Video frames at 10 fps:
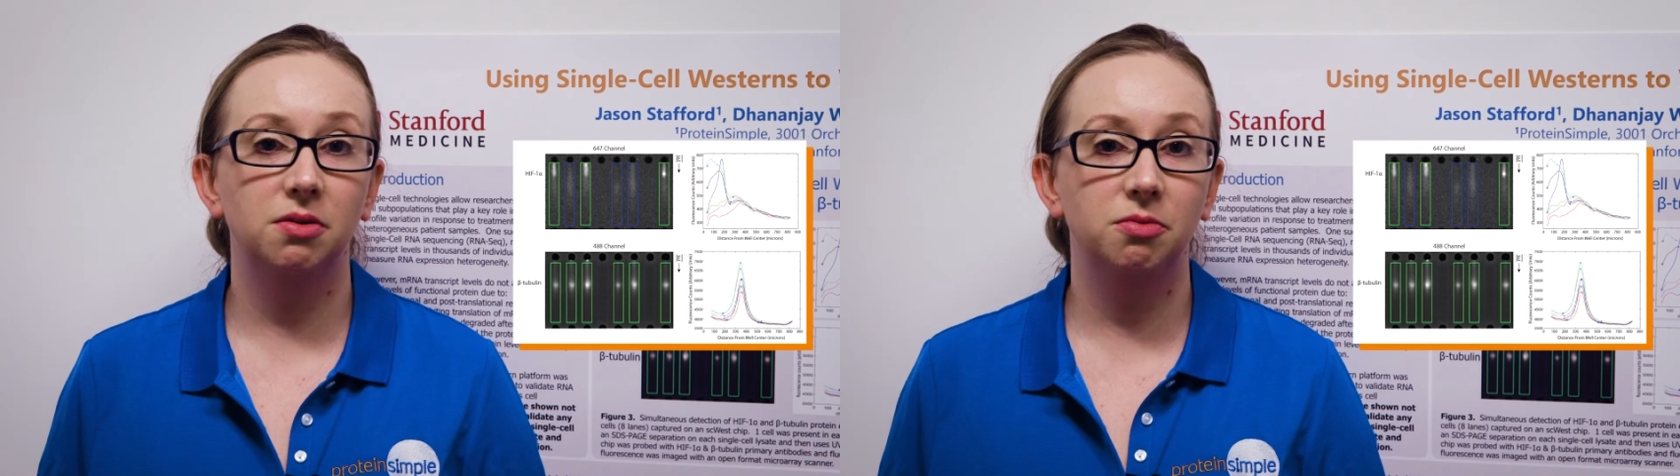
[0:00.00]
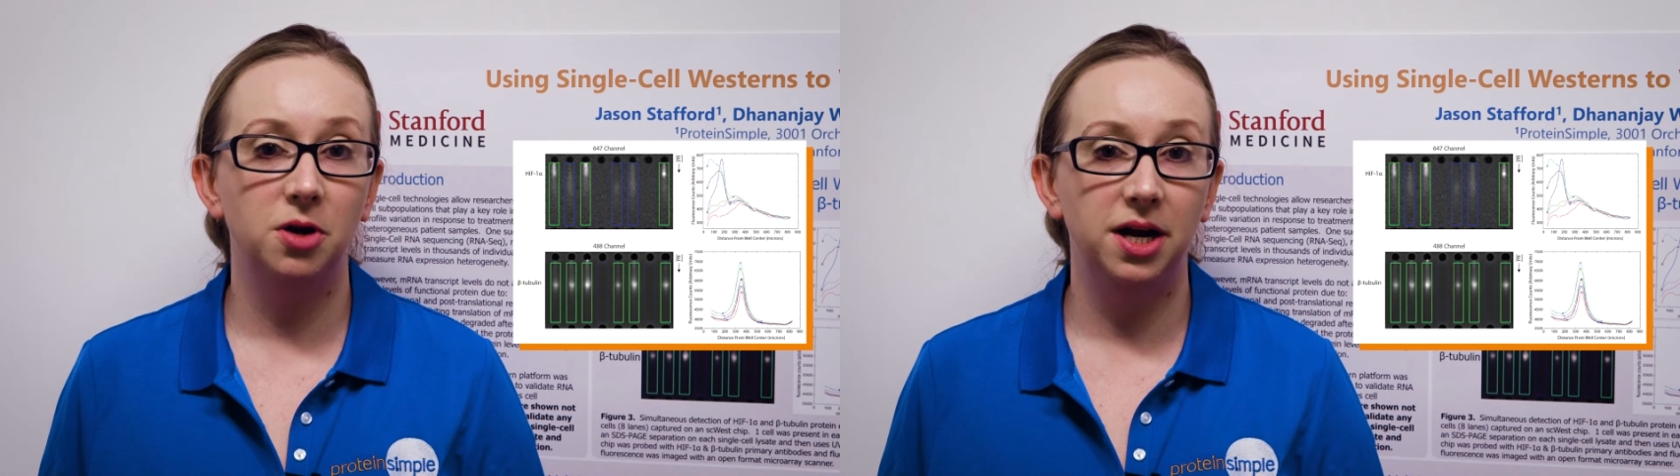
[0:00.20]

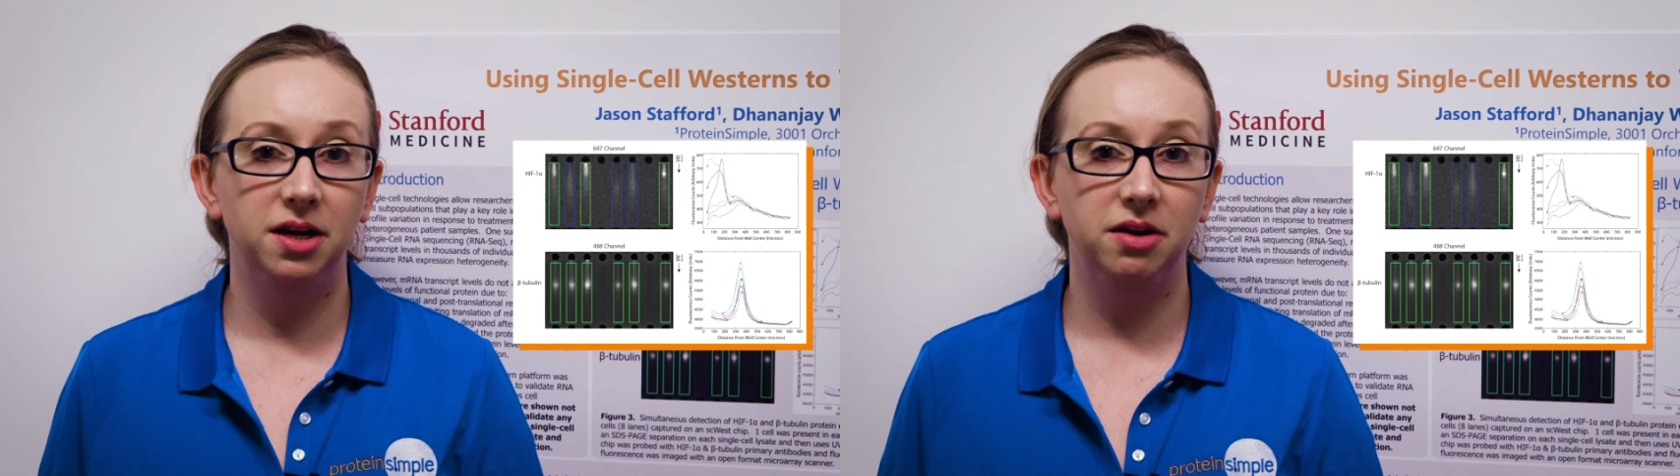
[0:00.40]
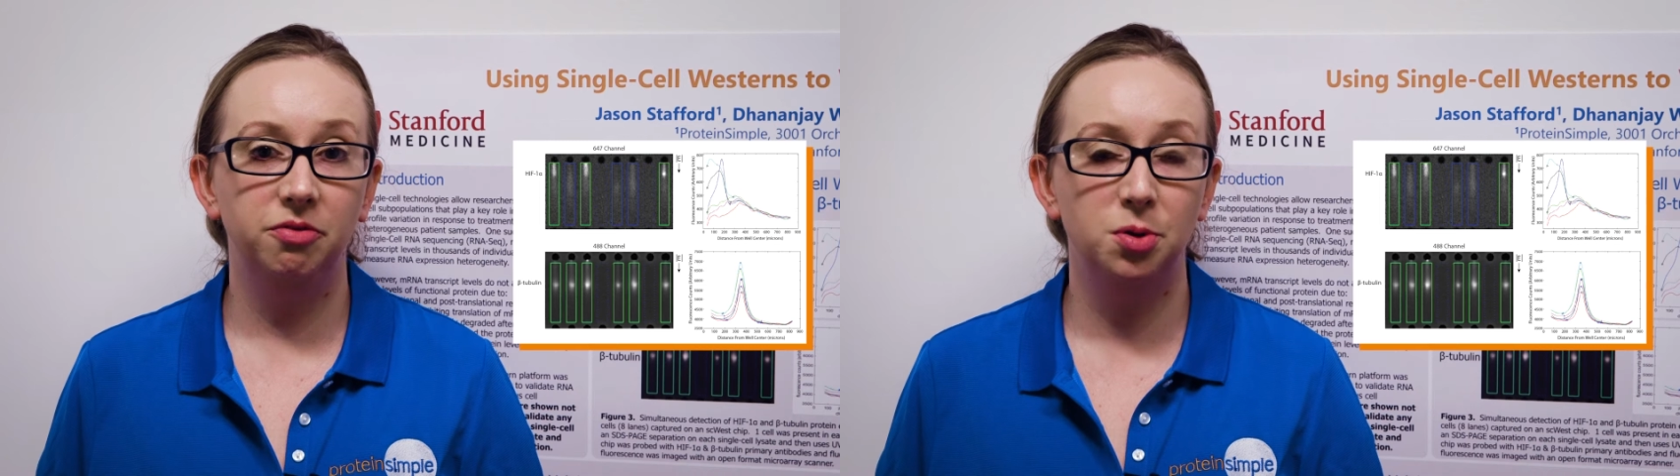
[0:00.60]

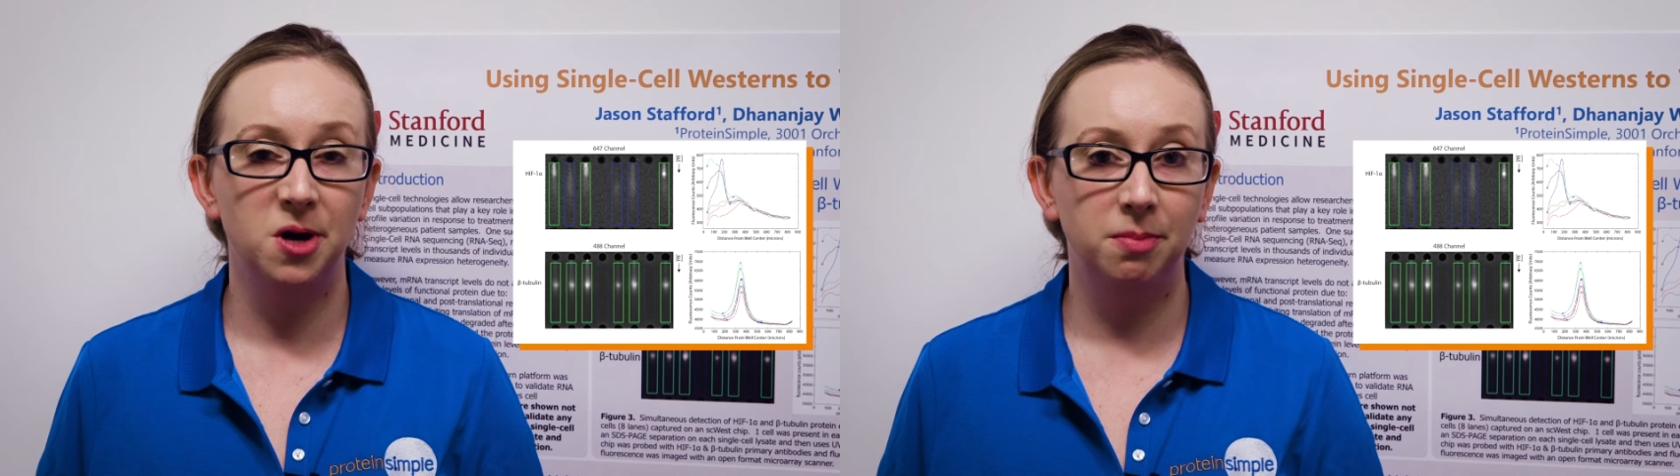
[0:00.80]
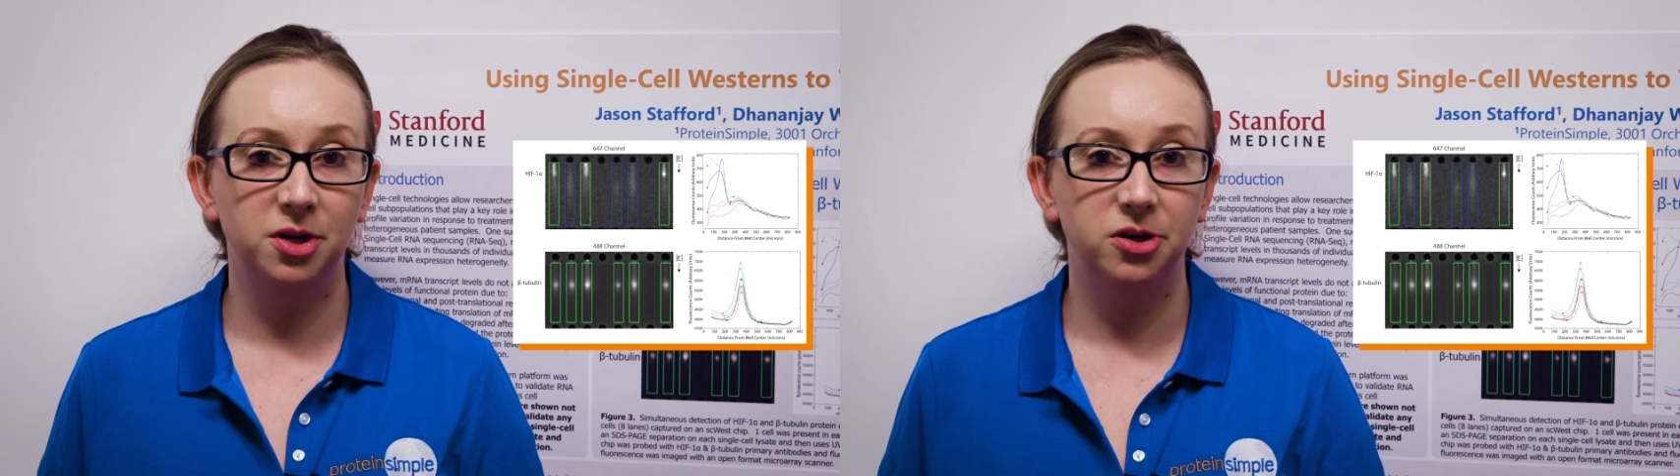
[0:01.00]
variety of
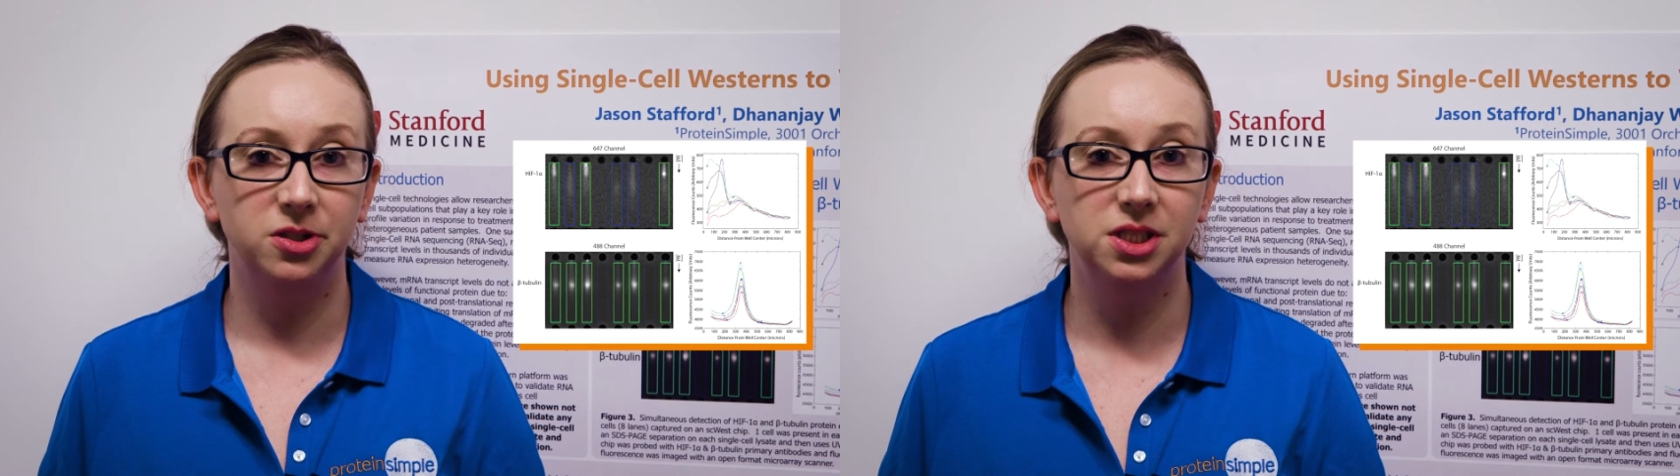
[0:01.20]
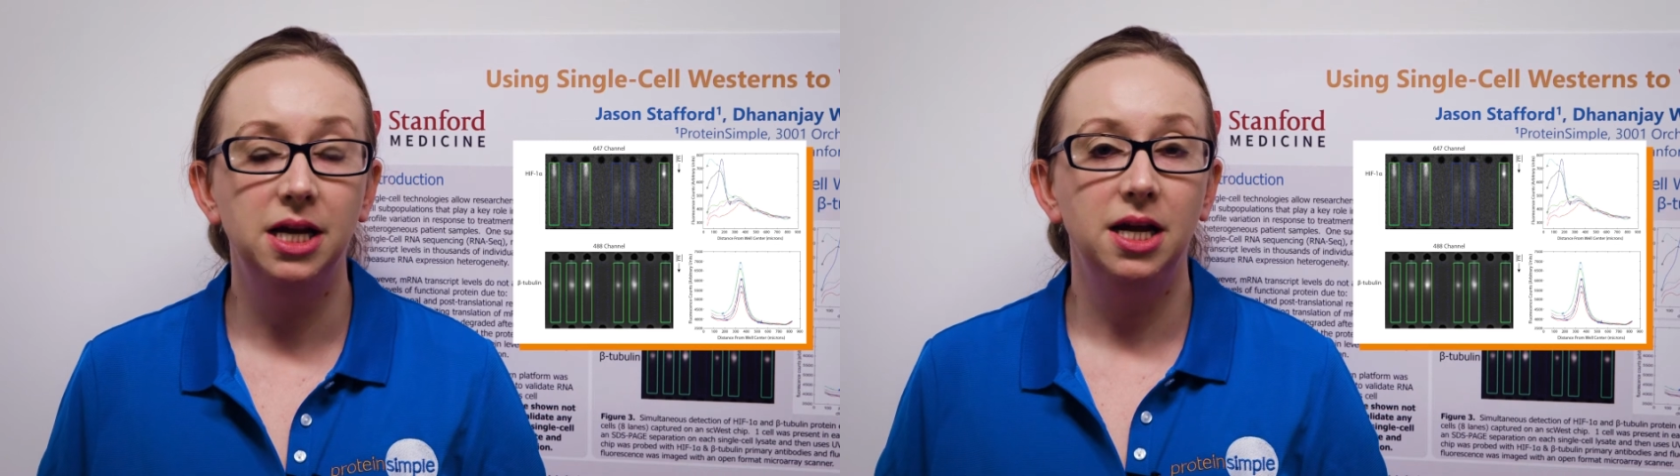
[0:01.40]
parameters,